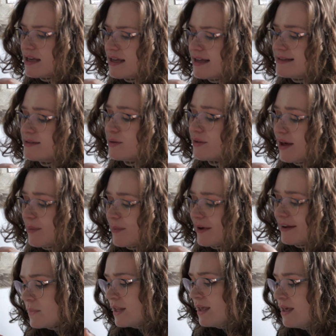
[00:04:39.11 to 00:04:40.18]
It's not that bad.
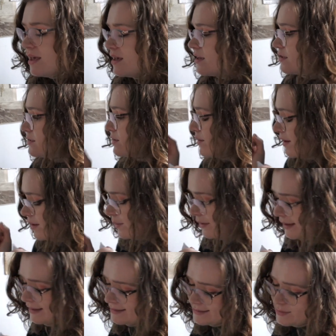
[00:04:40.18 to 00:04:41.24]
So
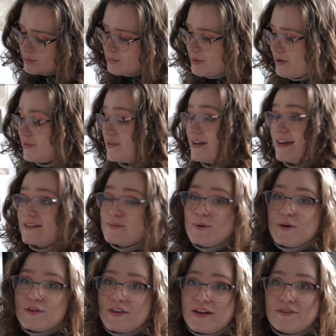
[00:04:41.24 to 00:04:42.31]
anyway, let's talk about the next
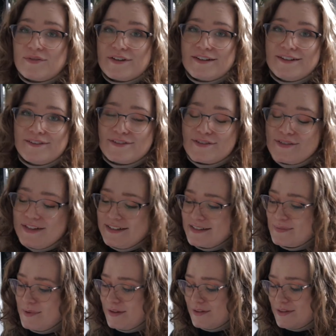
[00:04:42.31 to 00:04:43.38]
book that I'd really love to read
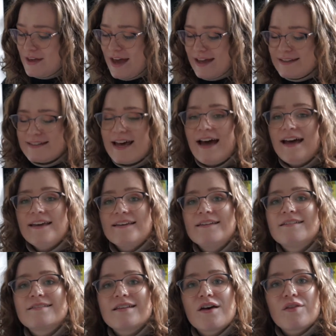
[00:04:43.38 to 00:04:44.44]
this month, and that
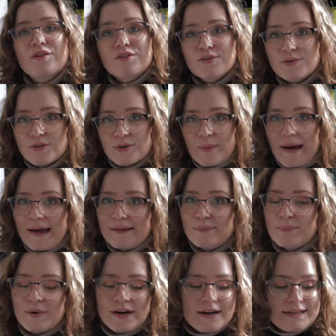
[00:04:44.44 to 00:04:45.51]
is The Chalkman
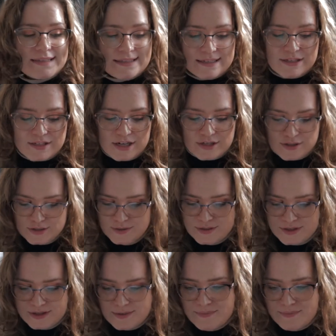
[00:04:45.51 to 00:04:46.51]
by C.J. Tudor.